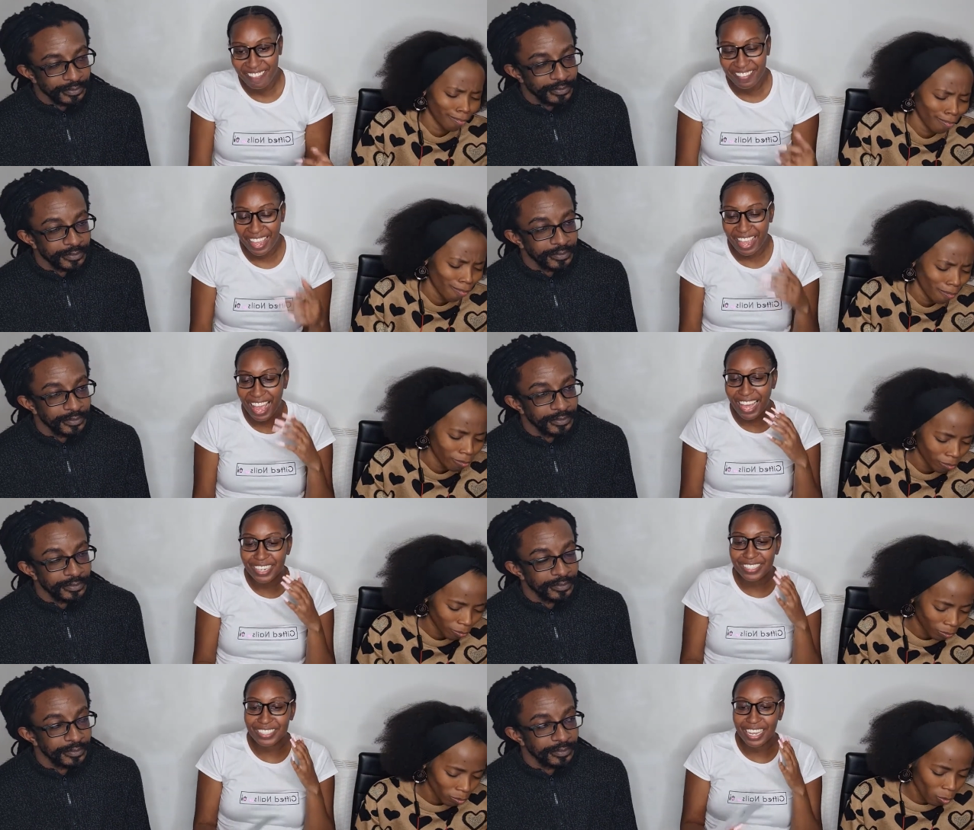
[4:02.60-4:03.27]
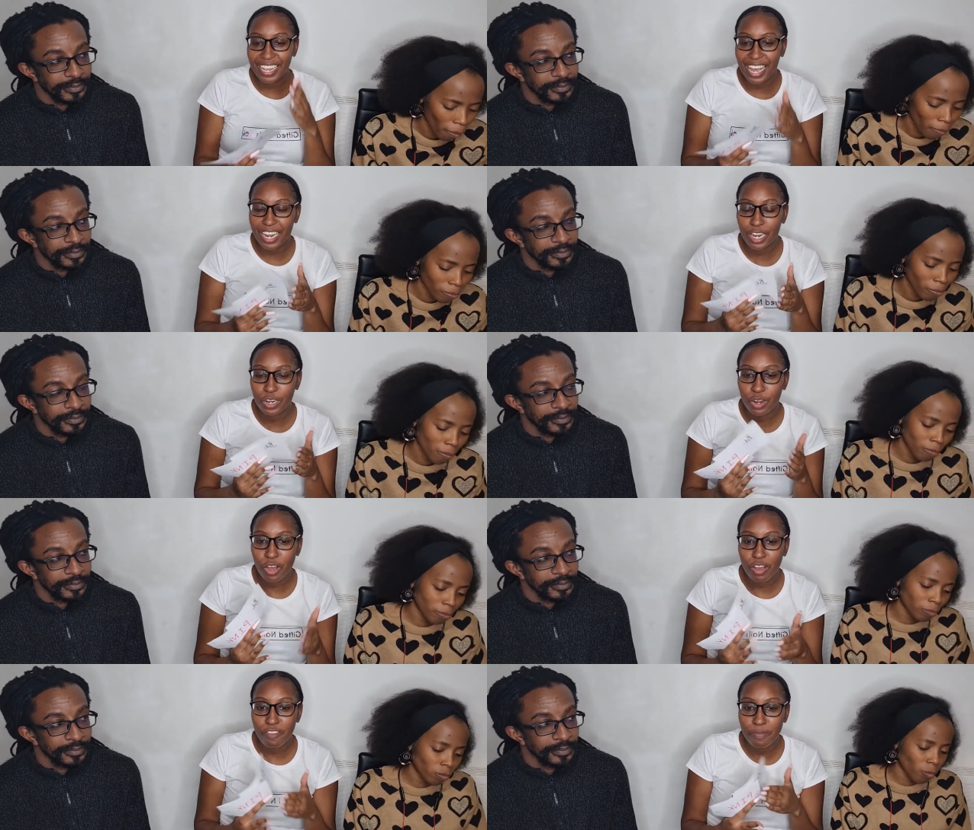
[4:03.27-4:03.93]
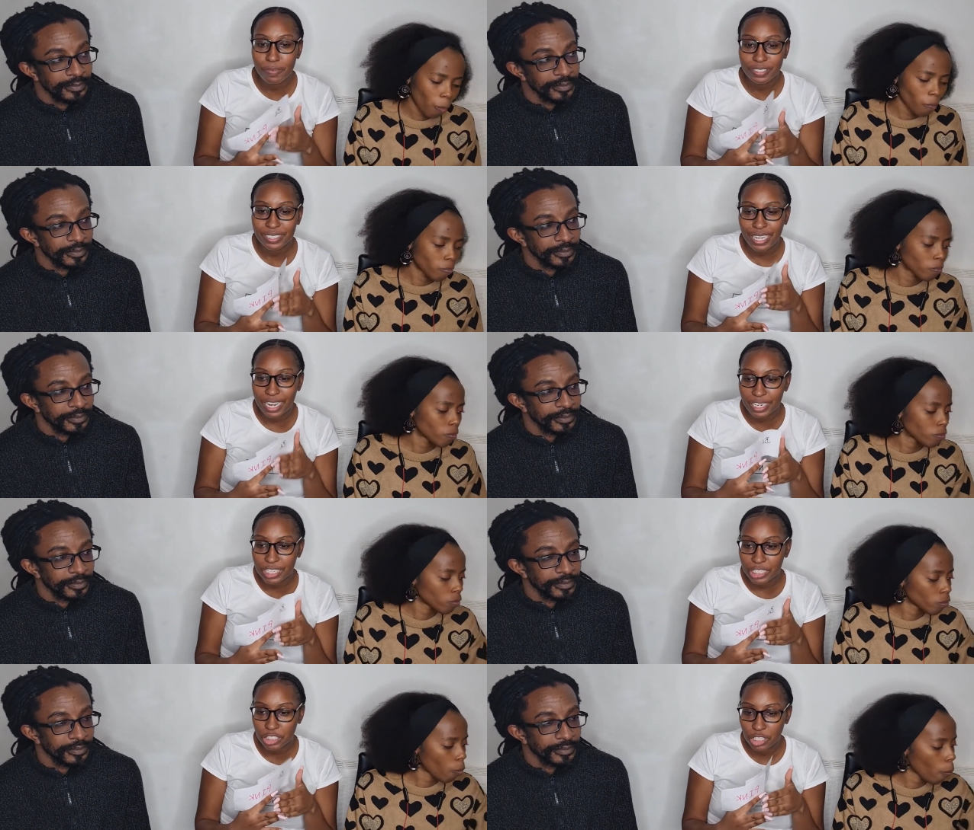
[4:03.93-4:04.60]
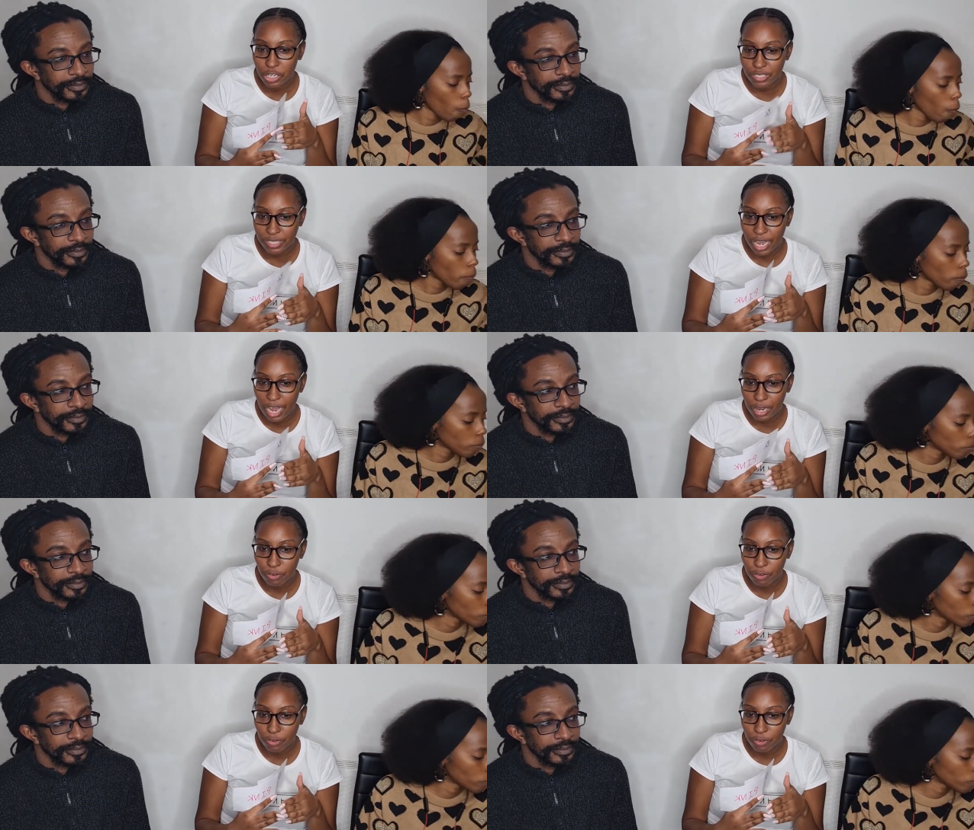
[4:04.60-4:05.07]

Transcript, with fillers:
Speaker 1: they had they had a lot of Saturday shows that